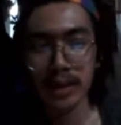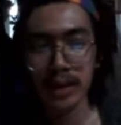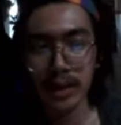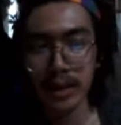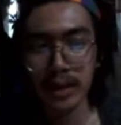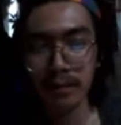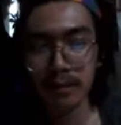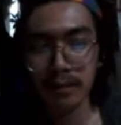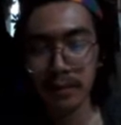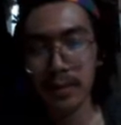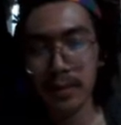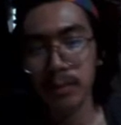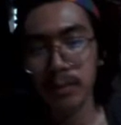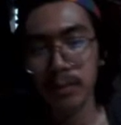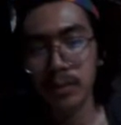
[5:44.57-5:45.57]
T
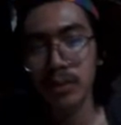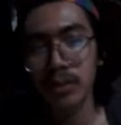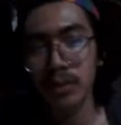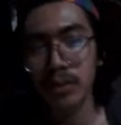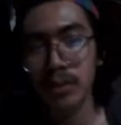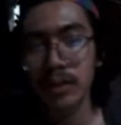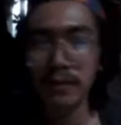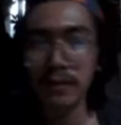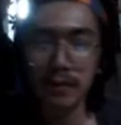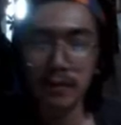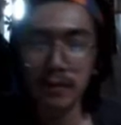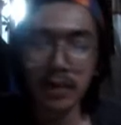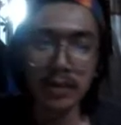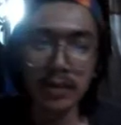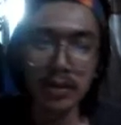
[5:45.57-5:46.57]
flip-flop to D
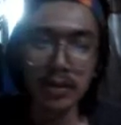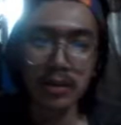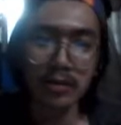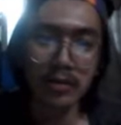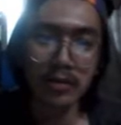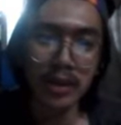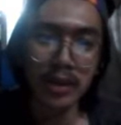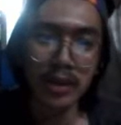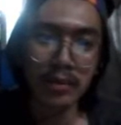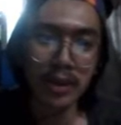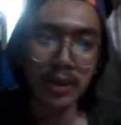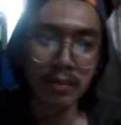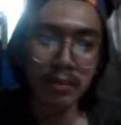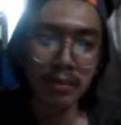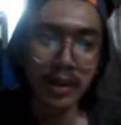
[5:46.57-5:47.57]
flip-flop. So we can do
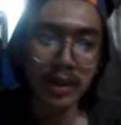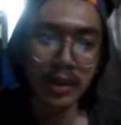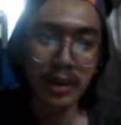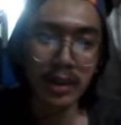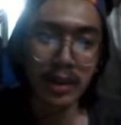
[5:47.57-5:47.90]
that by